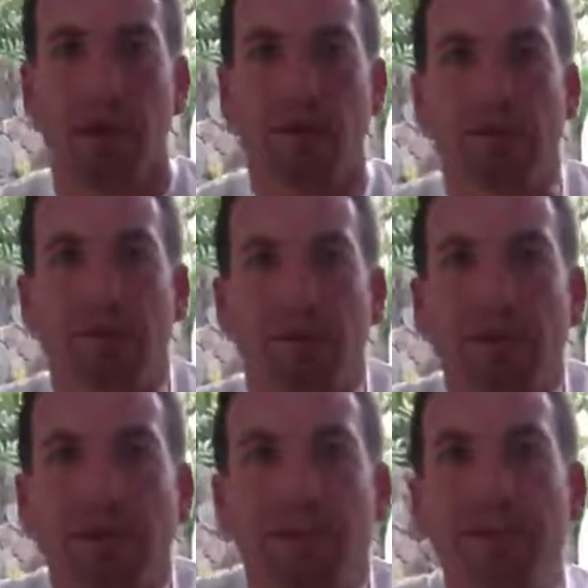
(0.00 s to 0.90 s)
How's
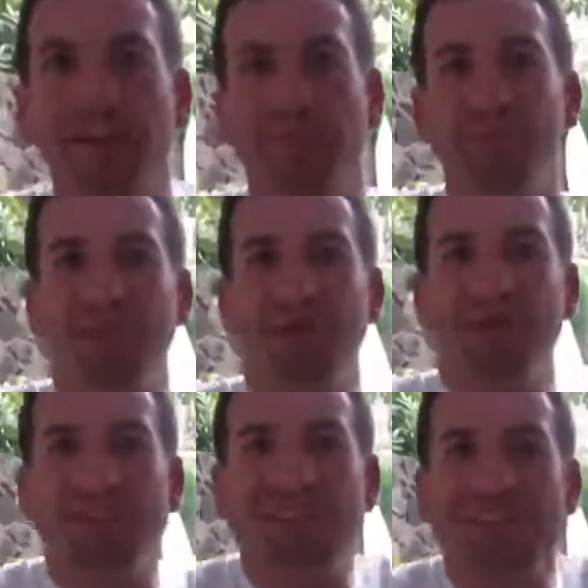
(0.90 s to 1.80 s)
everyone doing? We will
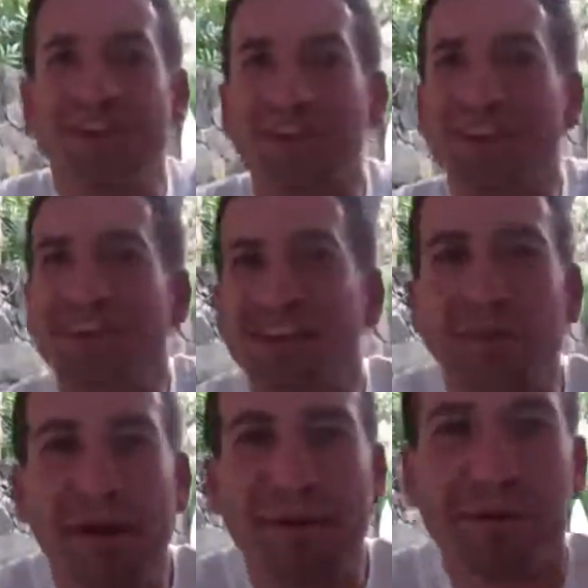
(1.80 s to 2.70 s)
get started here
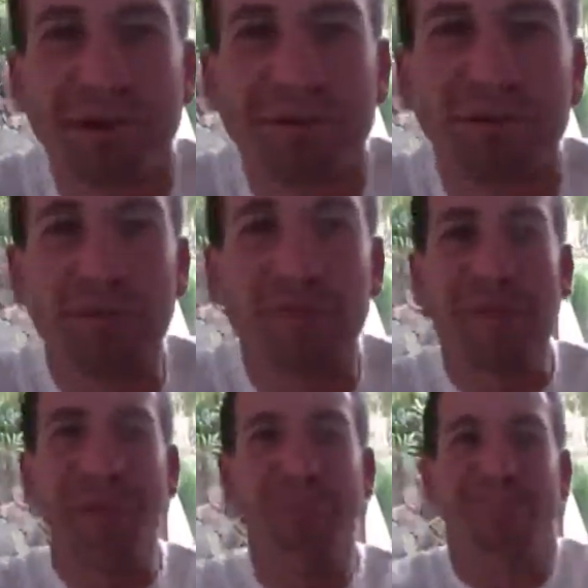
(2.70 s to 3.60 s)
in about 3-4
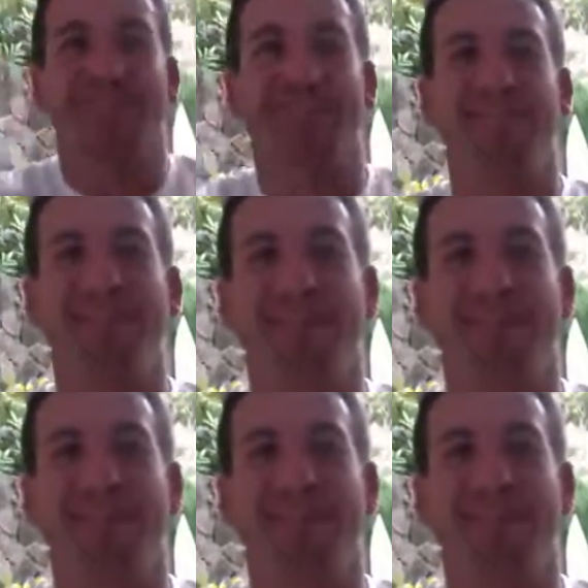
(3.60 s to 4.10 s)
minutes.